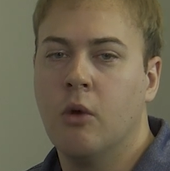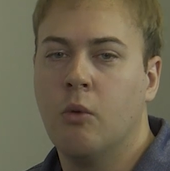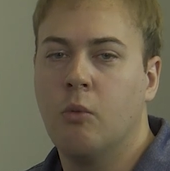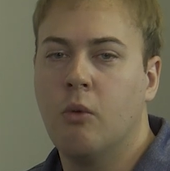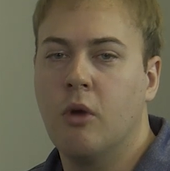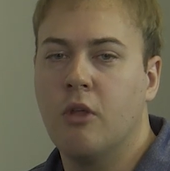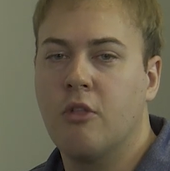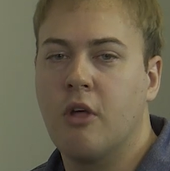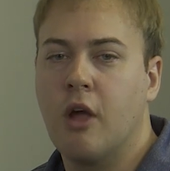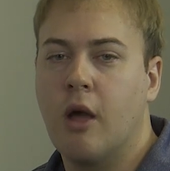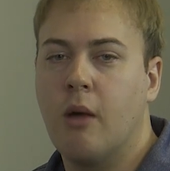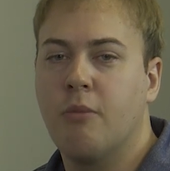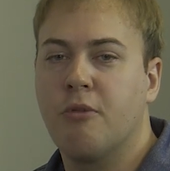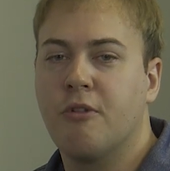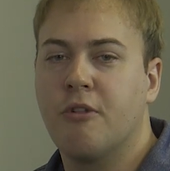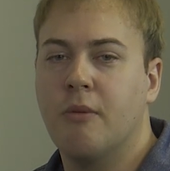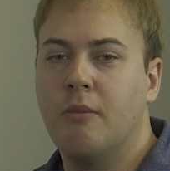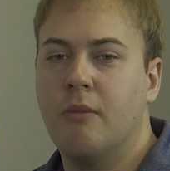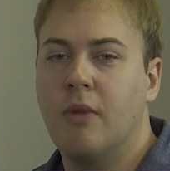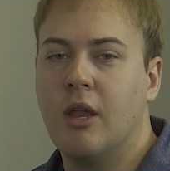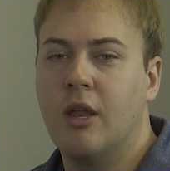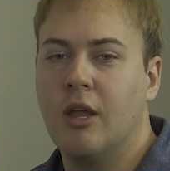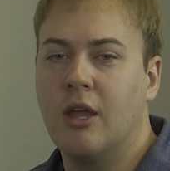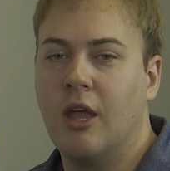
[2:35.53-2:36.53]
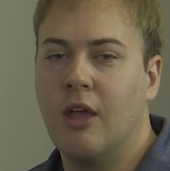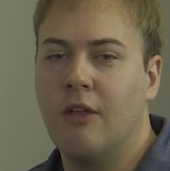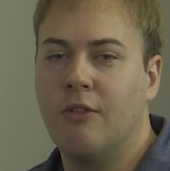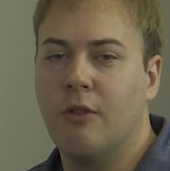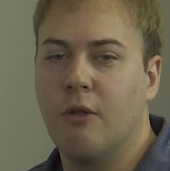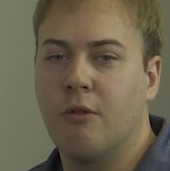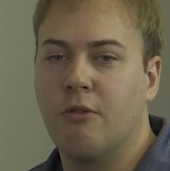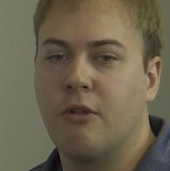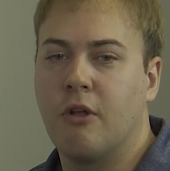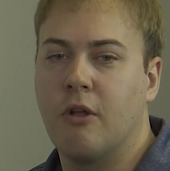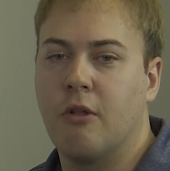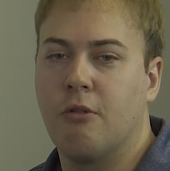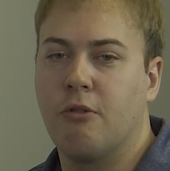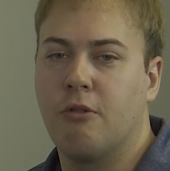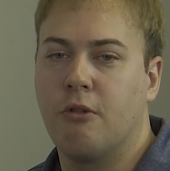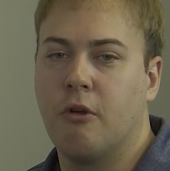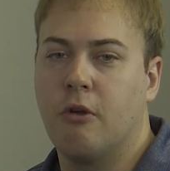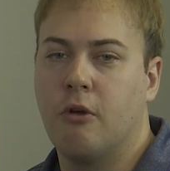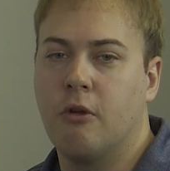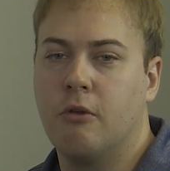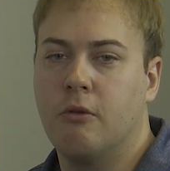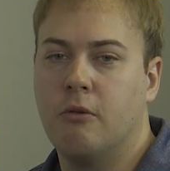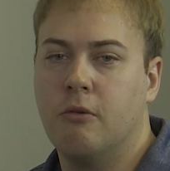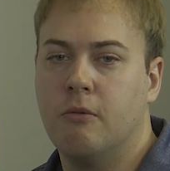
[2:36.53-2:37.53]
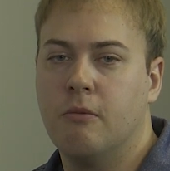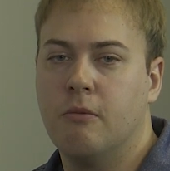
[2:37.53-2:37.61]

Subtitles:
which helps to mitigate this concern.